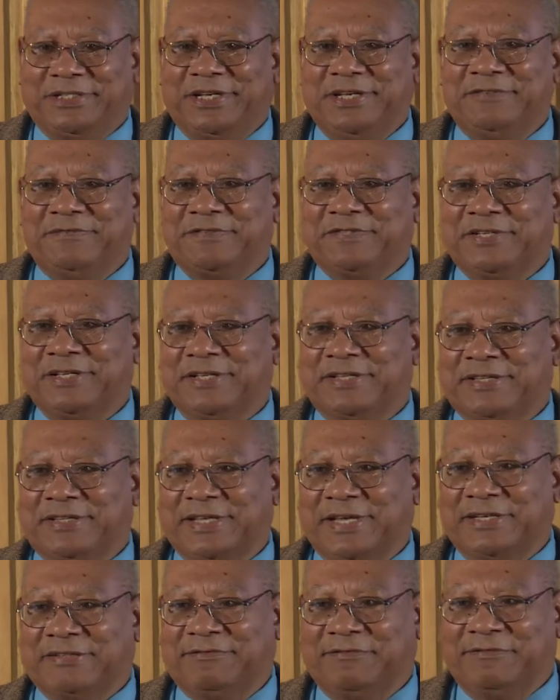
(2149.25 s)
gives it
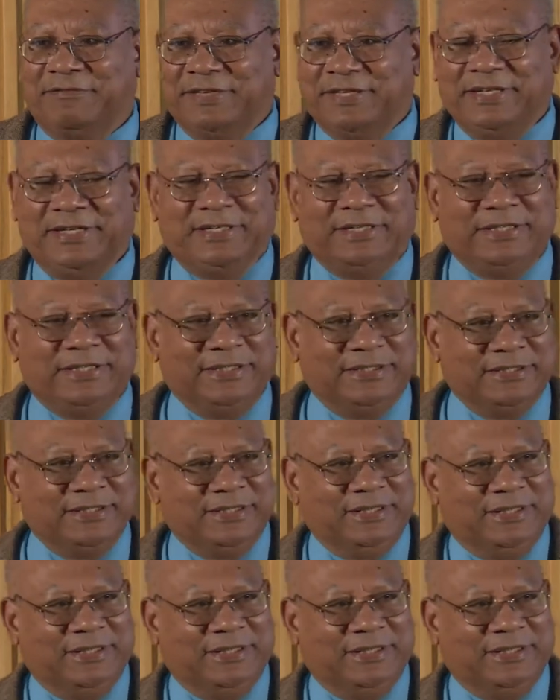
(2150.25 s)
that really